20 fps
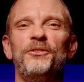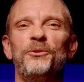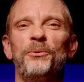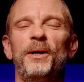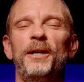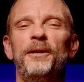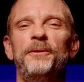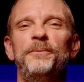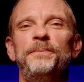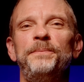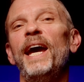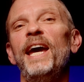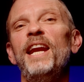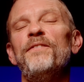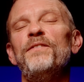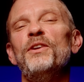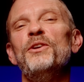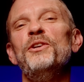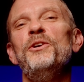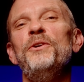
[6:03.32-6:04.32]
as well. And
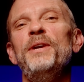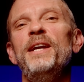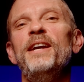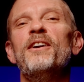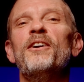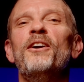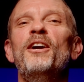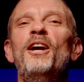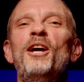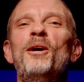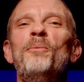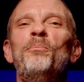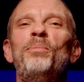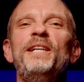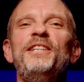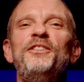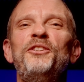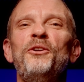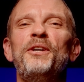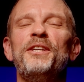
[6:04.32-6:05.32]
if you're new here,
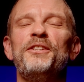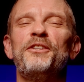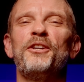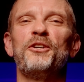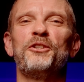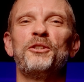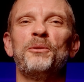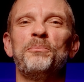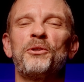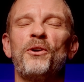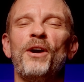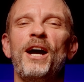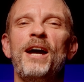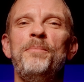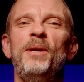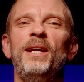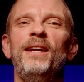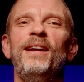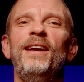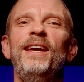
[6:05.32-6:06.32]
please do consider
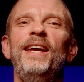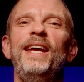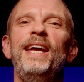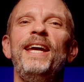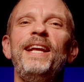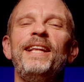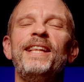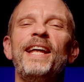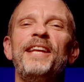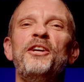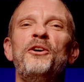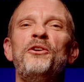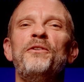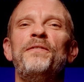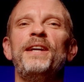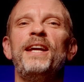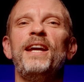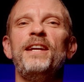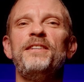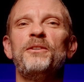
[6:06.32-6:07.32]
subscribing, hitting that
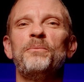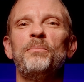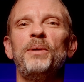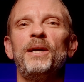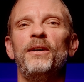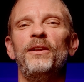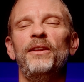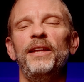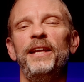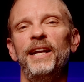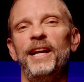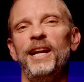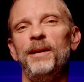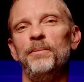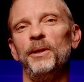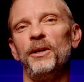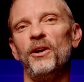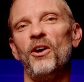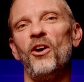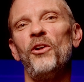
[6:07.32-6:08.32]
notification bell, and
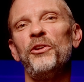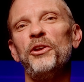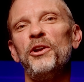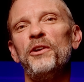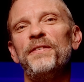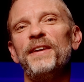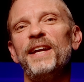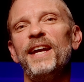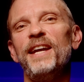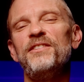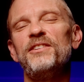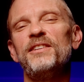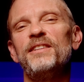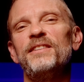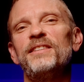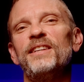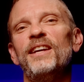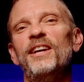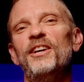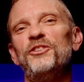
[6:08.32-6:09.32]
enabling all notifications
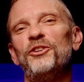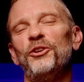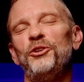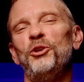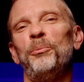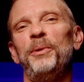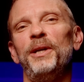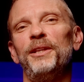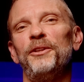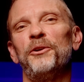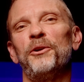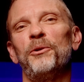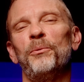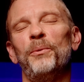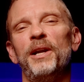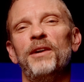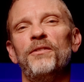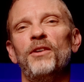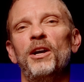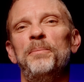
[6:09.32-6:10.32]
so you'll be alerted
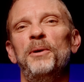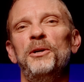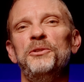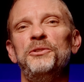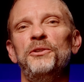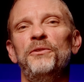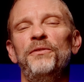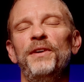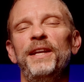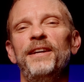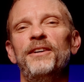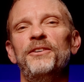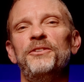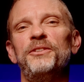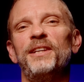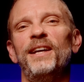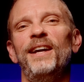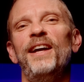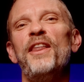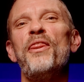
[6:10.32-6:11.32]
whenever I post new
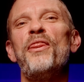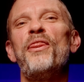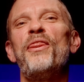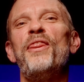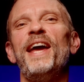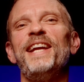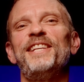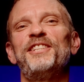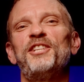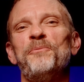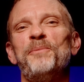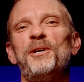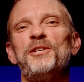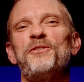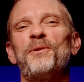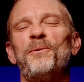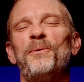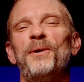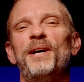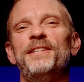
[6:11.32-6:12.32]
videos. Thanks so much
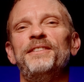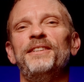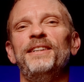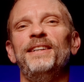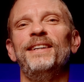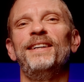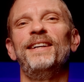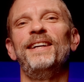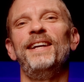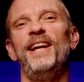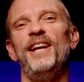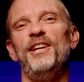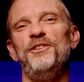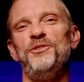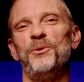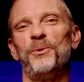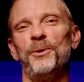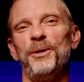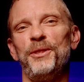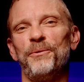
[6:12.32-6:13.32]
for watching.
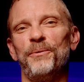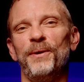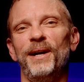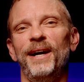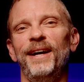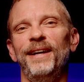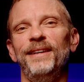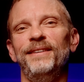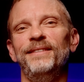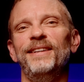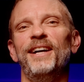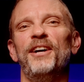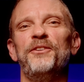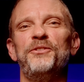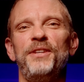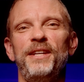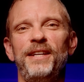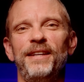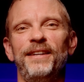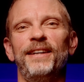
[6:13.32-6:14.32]
Enjoy the ride. I'll
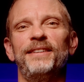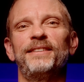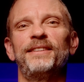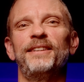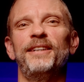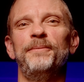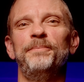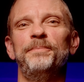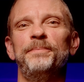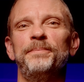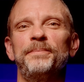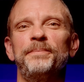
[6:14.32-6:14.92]
see you next time.